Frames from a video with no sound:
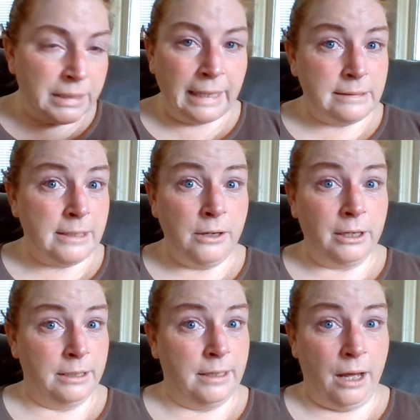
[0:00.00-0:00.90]
But that's
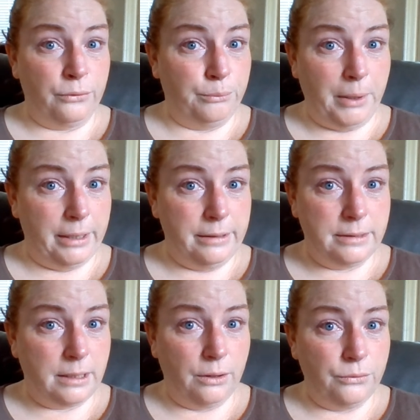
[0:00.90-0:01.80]
not enough by
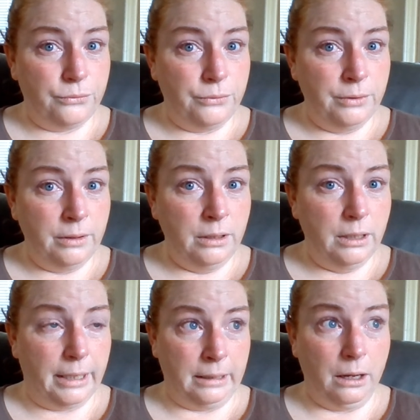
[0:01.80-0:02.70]
itself.
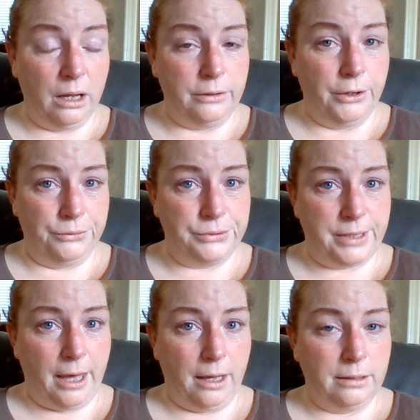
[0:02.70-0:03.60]
And God knows
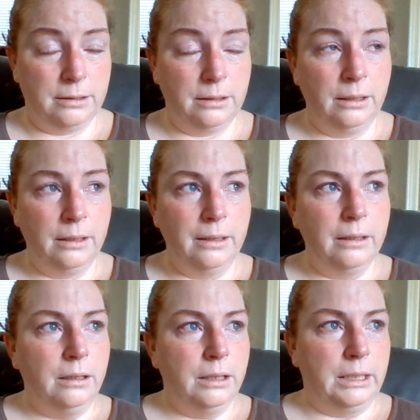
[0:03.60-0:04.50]
that.
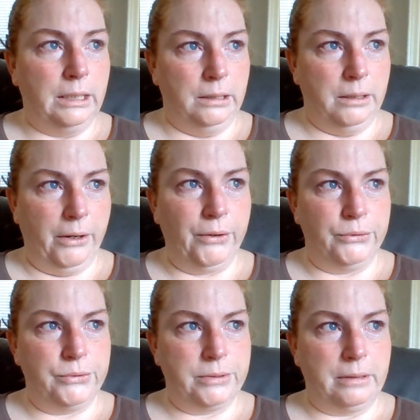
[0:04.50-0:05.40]
He
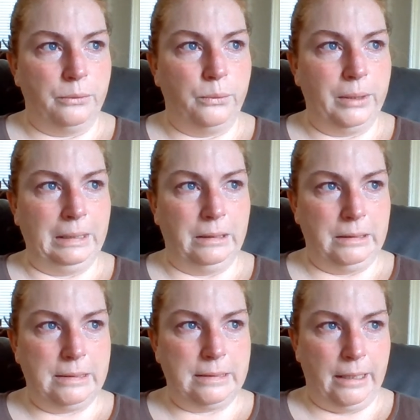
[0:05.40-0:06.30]
knows that we
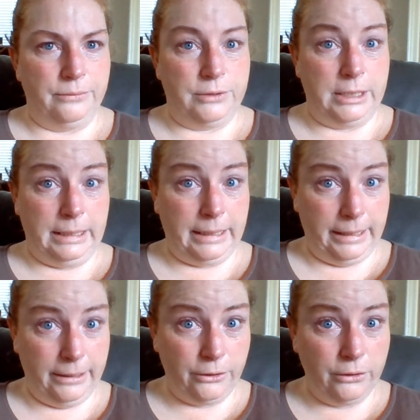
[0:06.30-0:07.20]
need safety
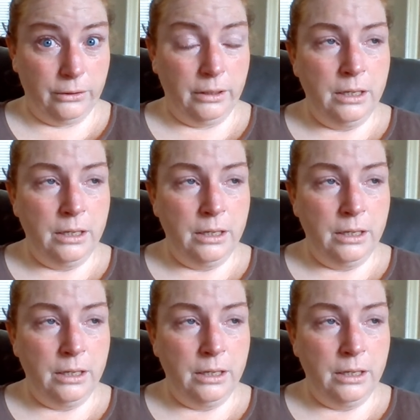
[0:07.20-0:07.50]
here.